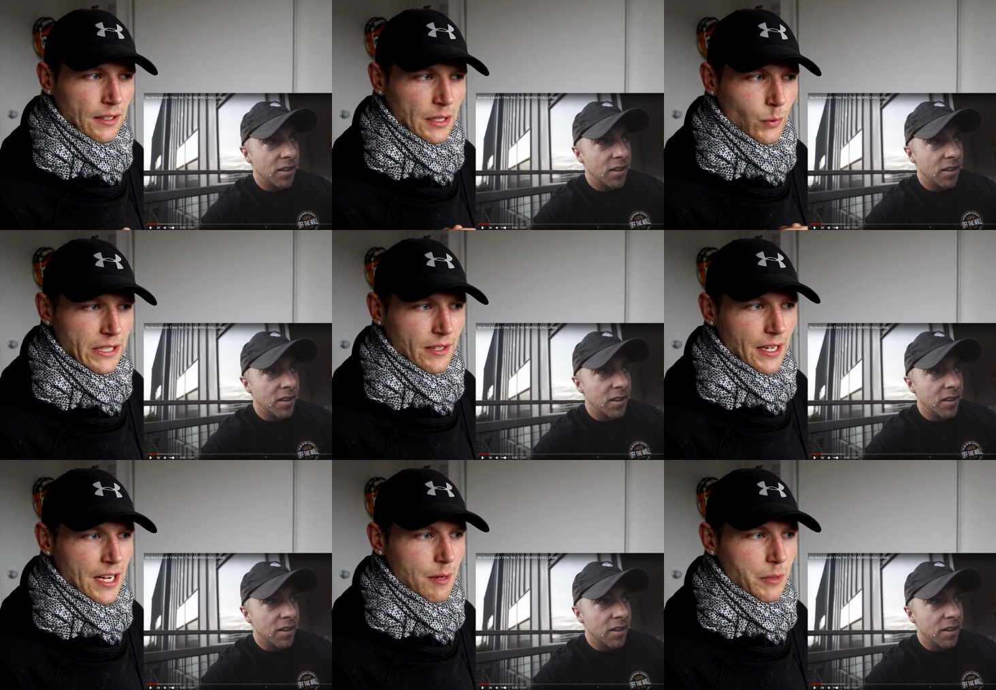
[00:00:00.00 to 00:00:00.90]
Speaker 1: He went to
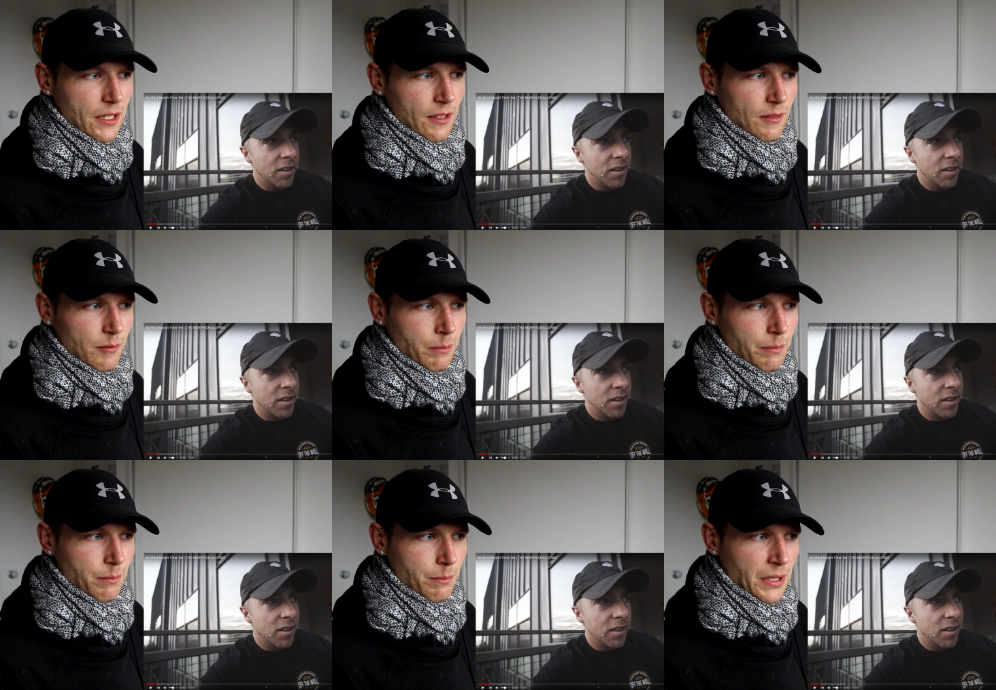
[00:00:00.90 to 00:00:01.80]
the army and
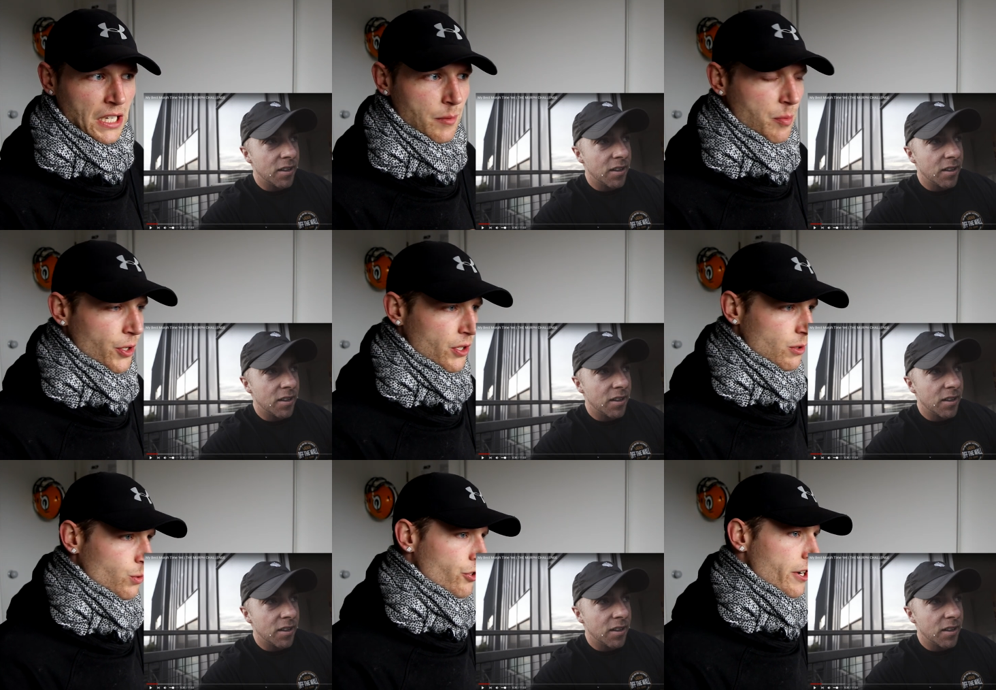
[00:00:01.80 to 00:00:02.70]
became a
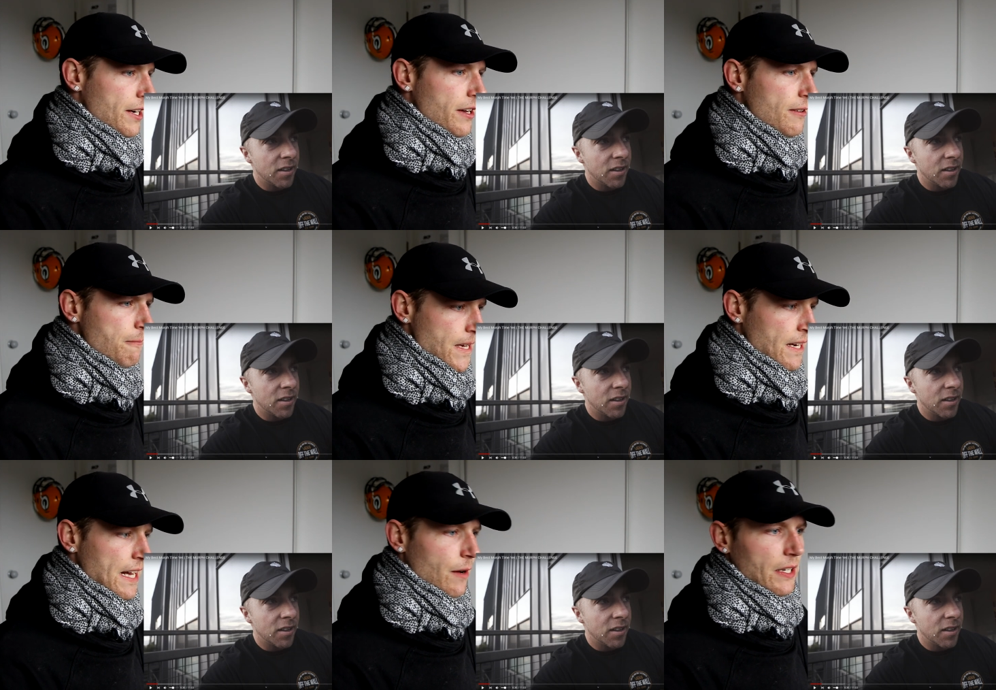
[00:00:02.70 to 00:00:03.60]
personal trainer.
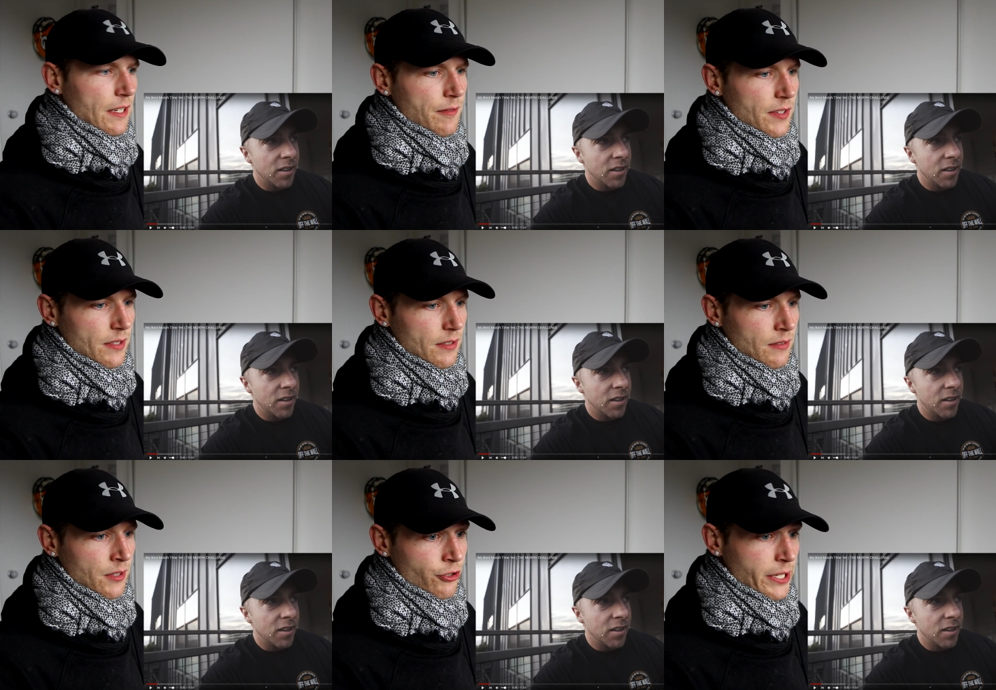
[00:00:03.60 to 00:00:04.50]
And now he lives
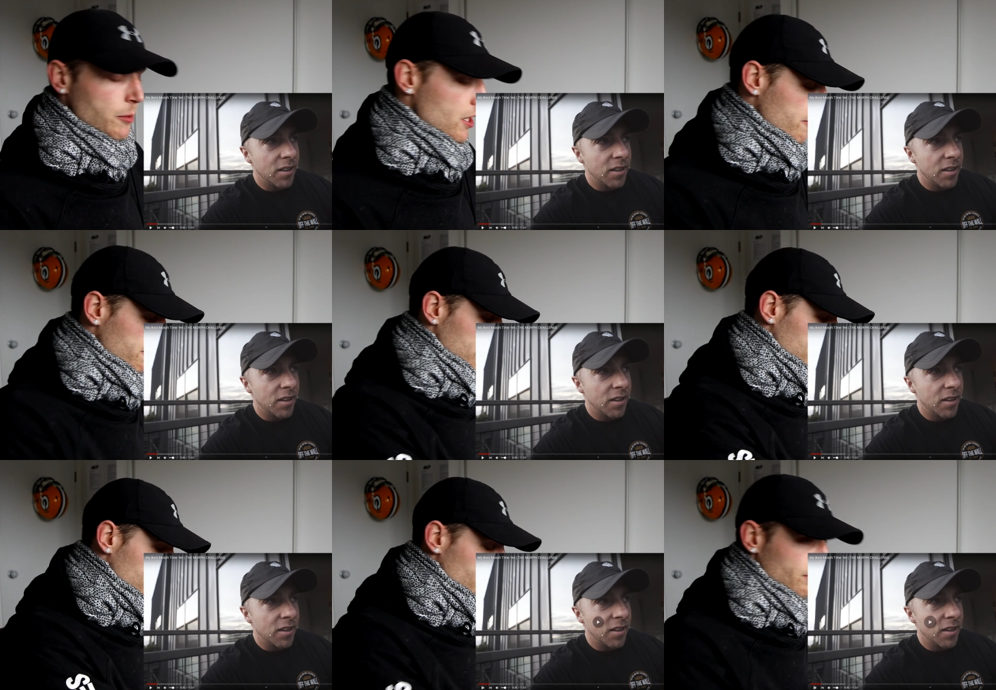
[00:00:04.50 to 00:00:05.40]
the dream life.
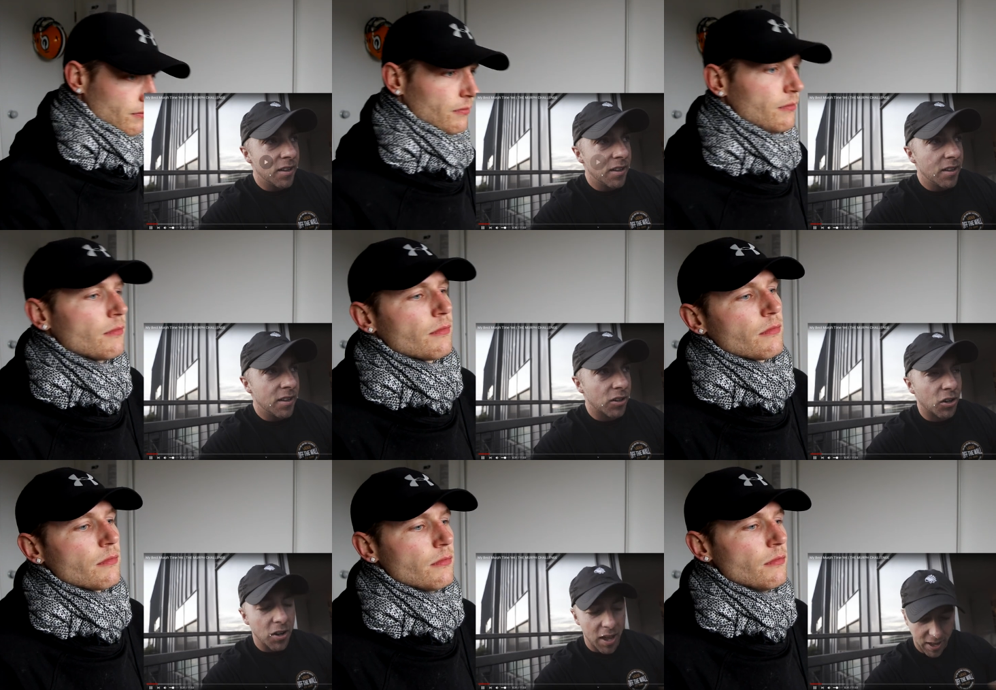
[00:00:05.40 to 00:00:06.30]
Speaker 2: They're
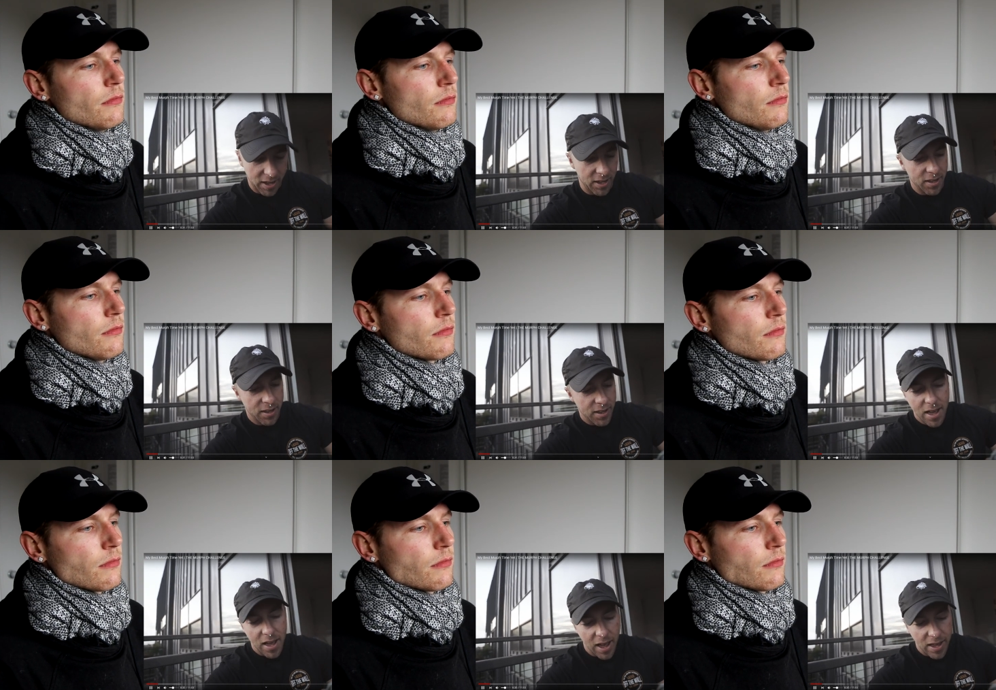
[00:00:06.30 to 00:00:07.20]
called hay.
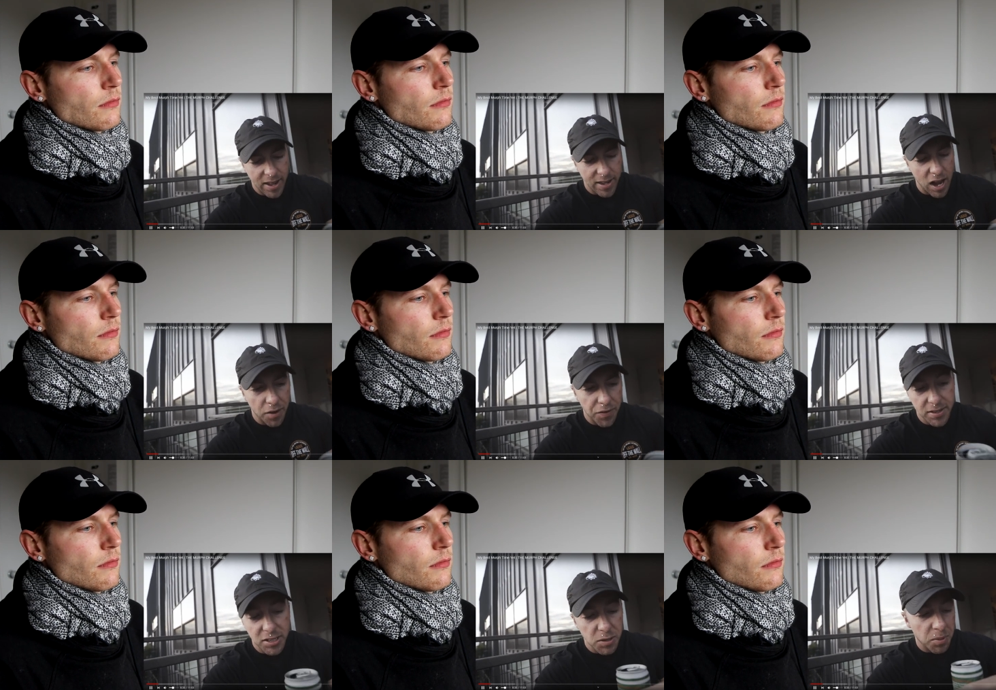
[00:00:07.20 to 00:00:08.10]
Headache coffee.
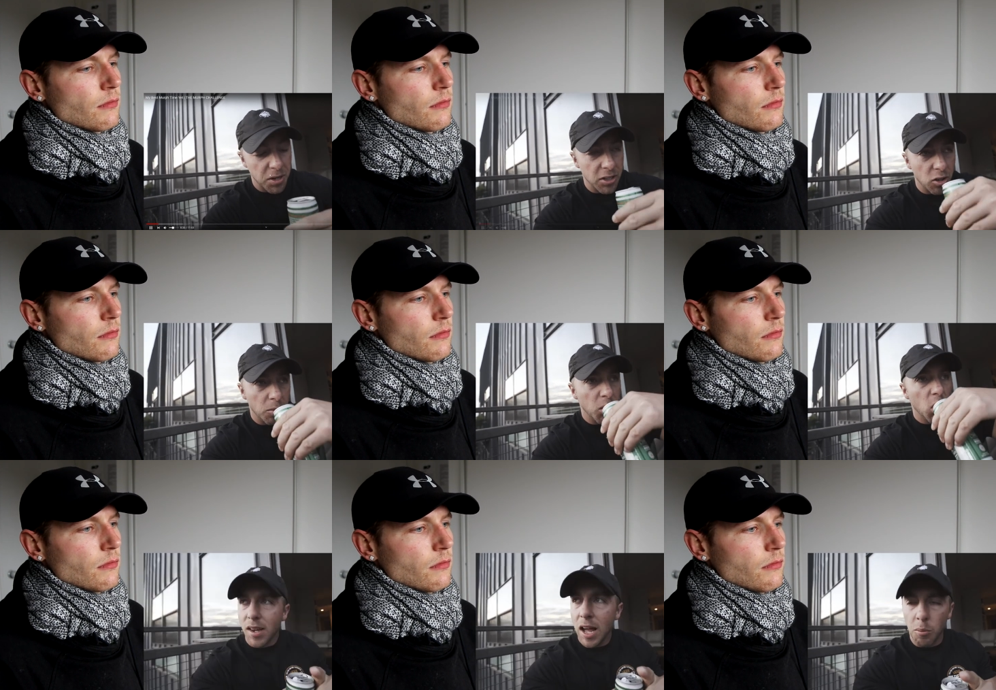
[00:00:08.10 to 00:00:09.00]
It's actually pretty good cold brew.
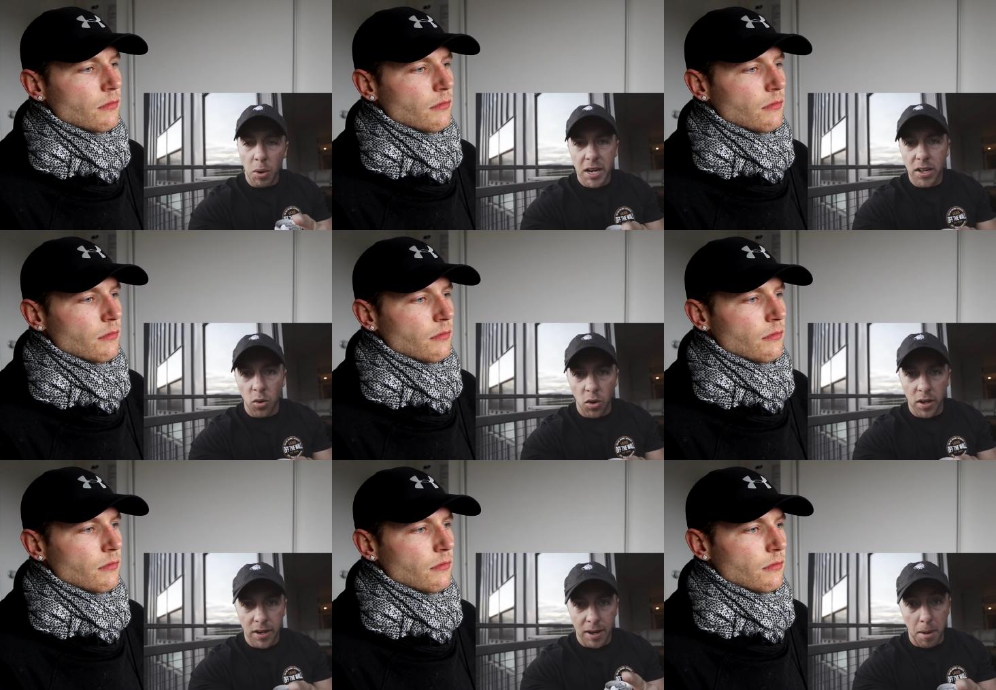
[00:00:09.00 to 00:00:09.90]
I'm waiting
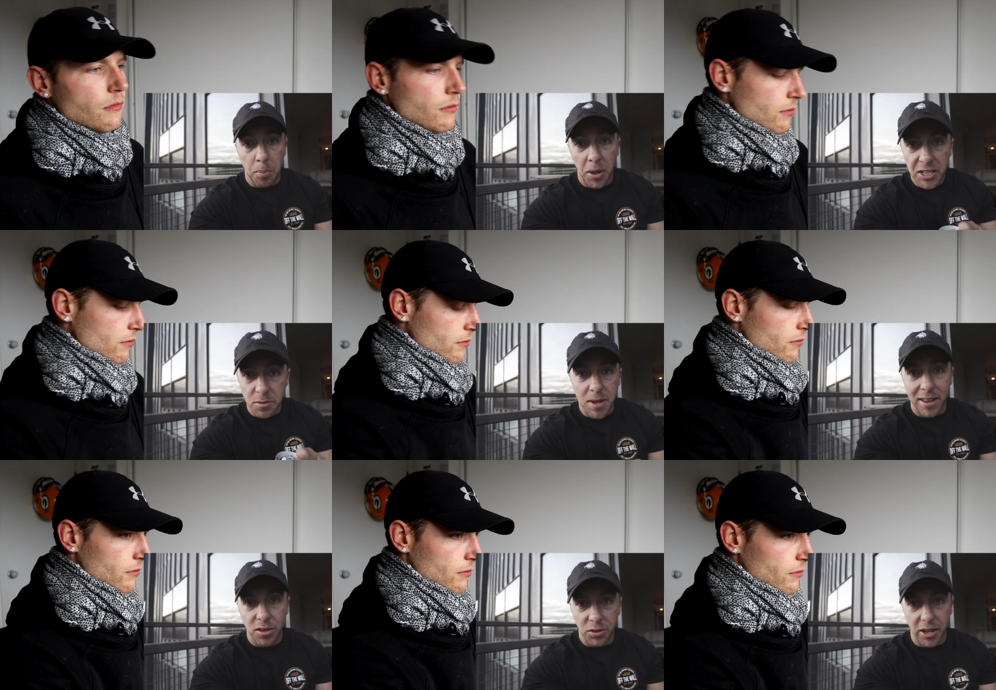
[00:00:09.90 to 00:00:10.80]
on uh, my plates from
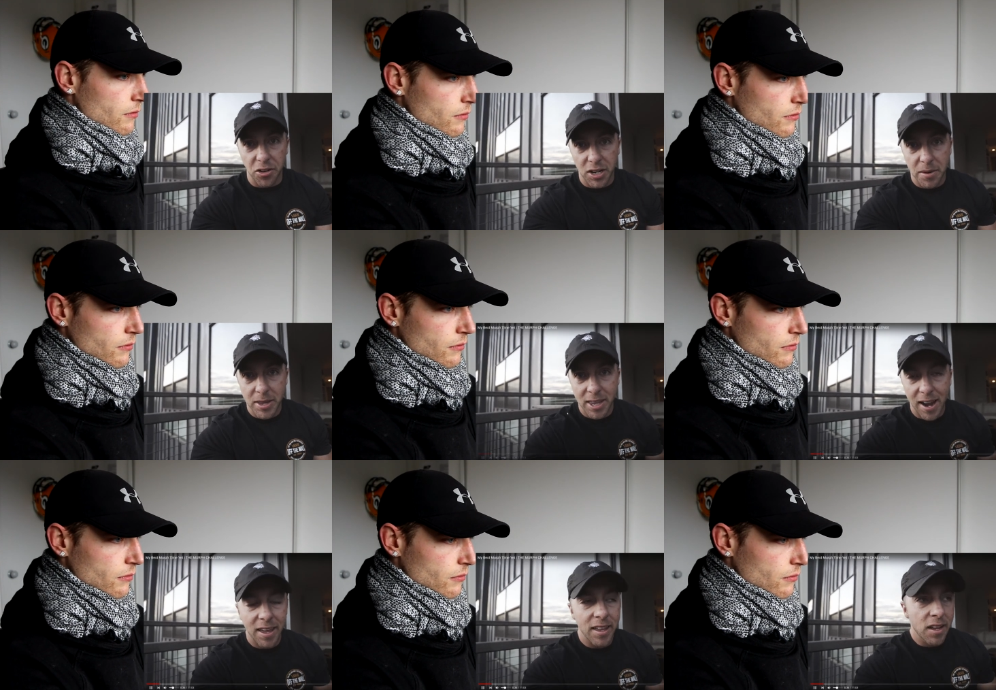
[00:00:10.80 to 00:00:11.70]
Tactical Tailor to come in today